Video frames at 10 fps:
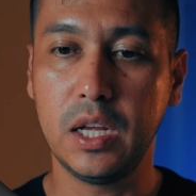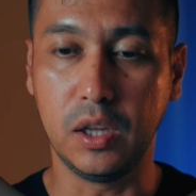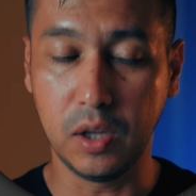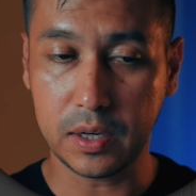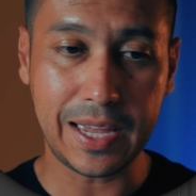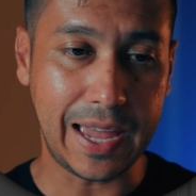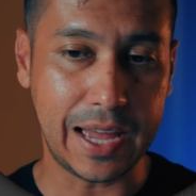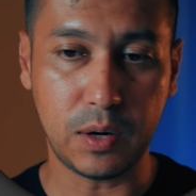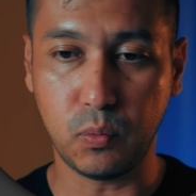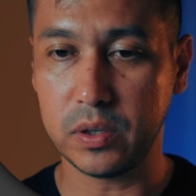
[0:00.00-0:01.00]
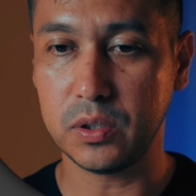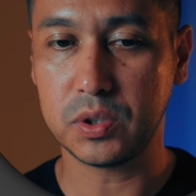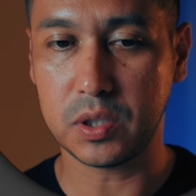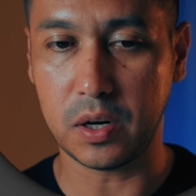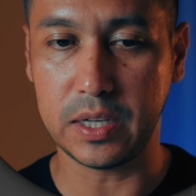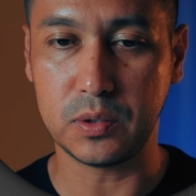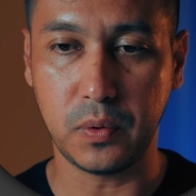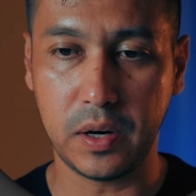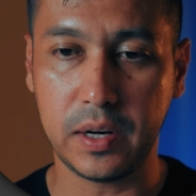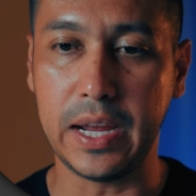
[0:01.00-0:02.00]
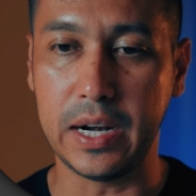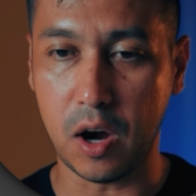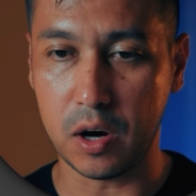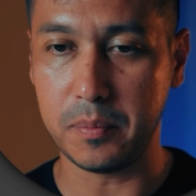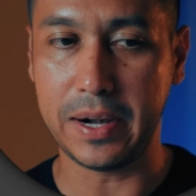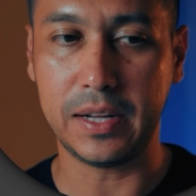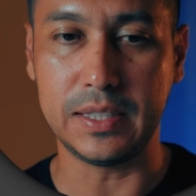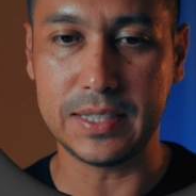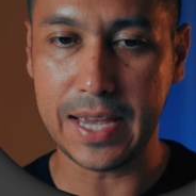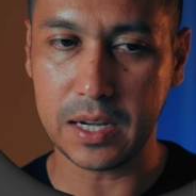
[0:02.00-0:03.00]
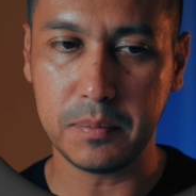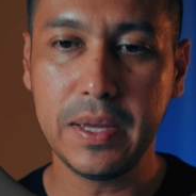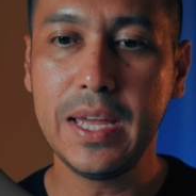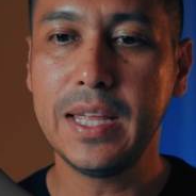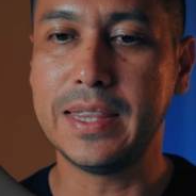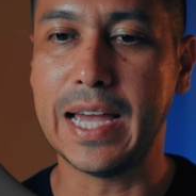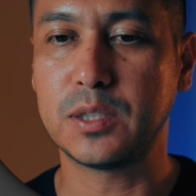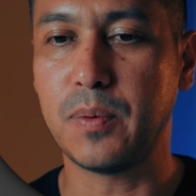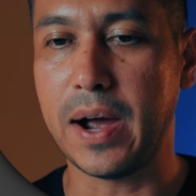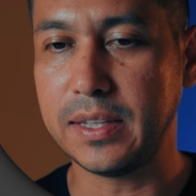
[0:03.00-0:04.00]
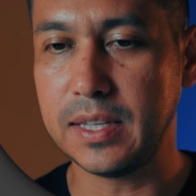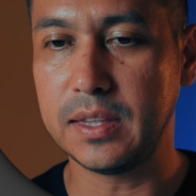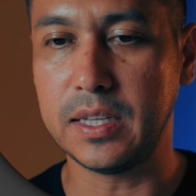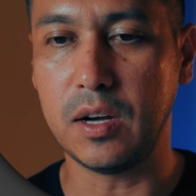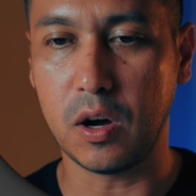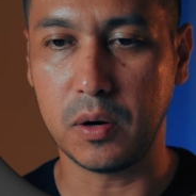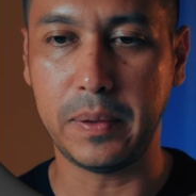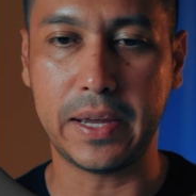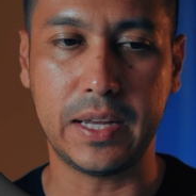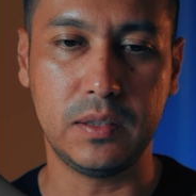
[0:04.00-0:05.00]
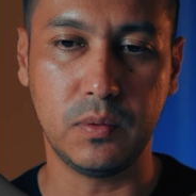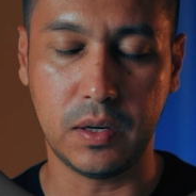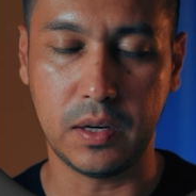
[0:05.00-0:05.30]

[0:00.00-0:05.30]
look at where those targets were and automatically tag them. That's why I did the auto black and